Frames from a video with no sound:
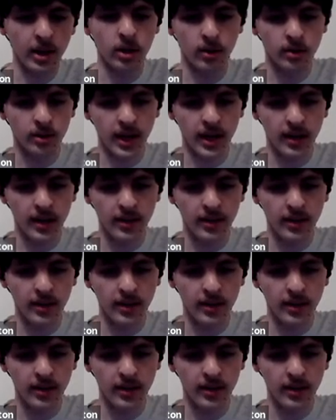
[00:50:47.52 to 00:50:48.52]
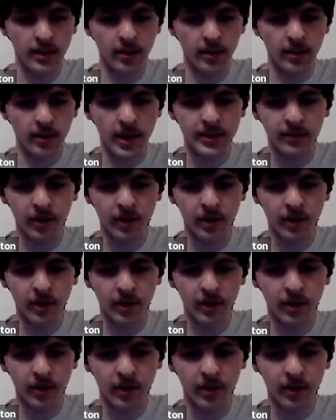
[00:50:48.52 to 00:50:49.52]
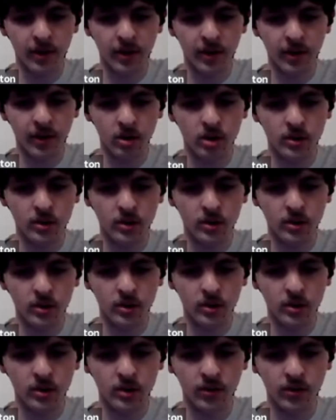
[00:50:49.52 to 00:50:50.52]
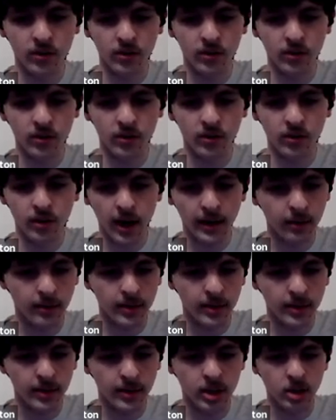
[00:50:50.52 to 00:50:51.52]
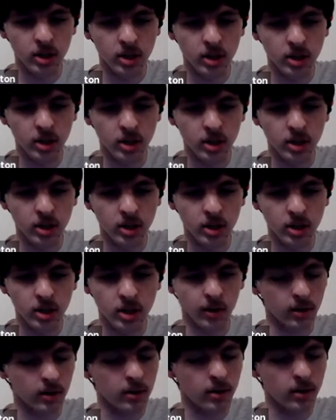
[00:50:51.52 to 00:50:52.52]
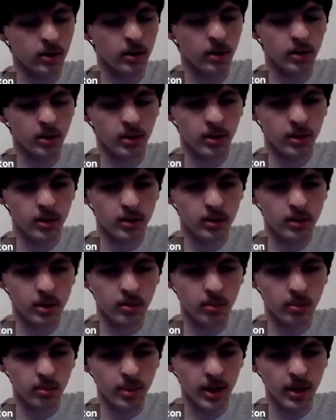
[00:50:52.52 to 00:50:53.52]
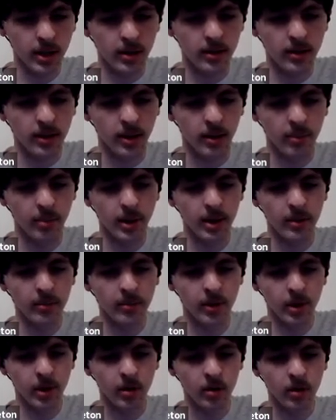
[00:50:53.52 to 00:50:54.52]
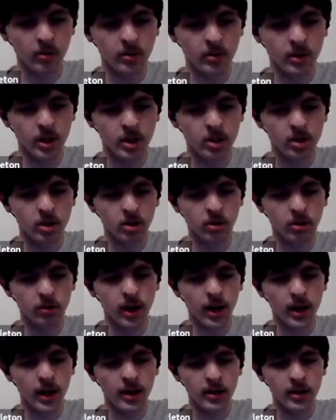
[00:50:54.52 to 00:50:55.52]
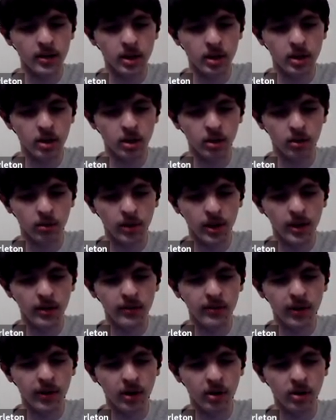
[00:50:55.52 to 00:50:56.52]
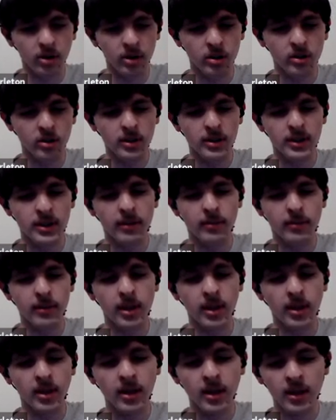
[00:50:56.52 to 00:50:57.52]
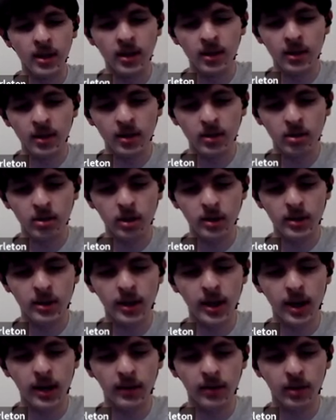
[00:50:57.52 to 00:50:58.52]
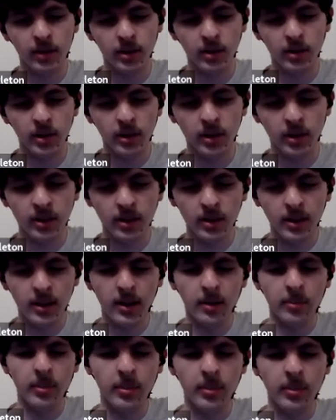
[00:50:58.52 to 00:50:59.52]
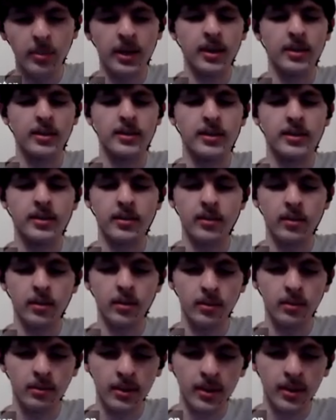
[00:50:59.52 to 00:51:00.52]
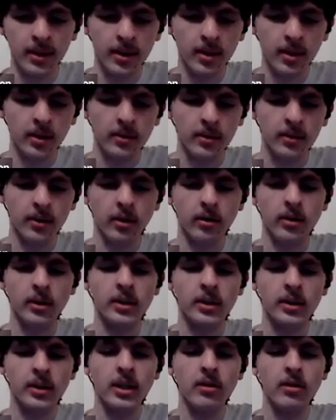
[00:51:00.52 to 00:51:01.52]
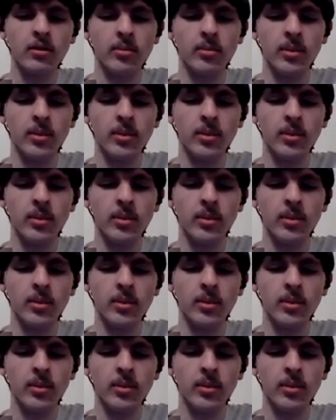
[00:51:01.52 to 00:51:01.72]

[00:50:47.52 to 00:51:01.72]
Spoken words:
finally, make sure you understand the basic functions for interacting with digital pins. Those are the pin mode, digital write, and digital read functions that we just covered, because they'll